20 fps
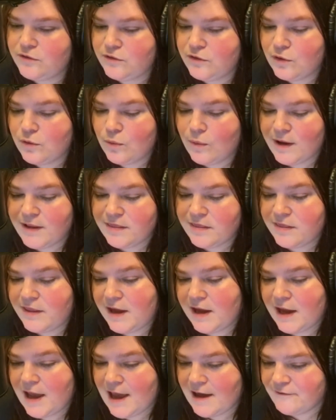Do one
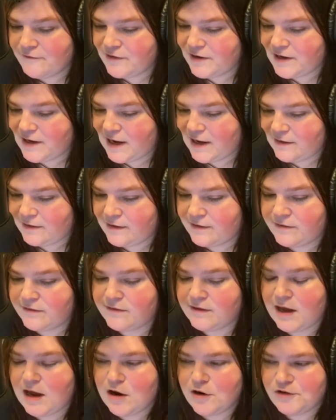thing every day that
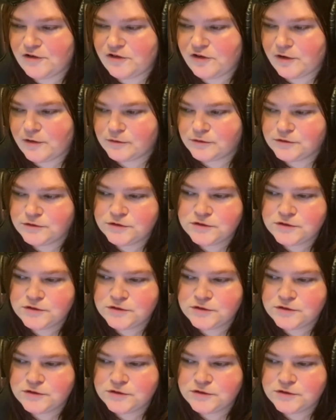scares you.